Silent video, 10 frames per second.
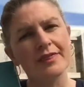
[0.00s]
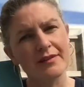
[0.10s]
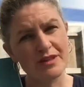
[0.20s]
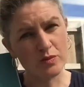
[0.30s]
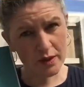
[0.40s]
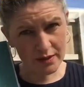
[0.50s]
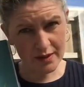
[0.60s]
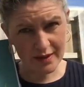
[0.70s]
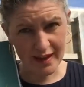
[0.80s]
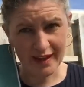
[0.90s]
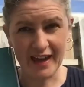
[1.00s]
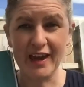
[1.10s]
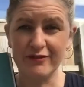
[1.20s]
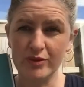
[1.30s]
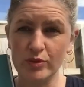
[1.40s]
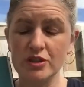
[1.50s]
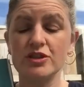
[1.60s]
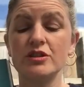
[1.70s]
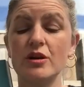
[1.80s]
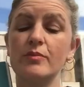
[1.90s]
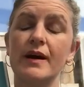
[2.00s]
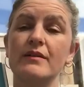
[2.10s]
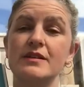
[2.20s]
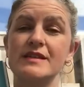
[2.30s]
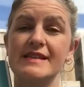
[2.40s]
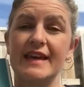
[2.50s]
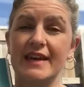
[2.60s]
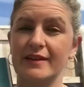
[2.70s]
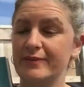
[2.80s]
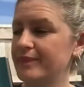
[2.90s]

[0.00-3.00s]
There is one thing everyone should know about the sea.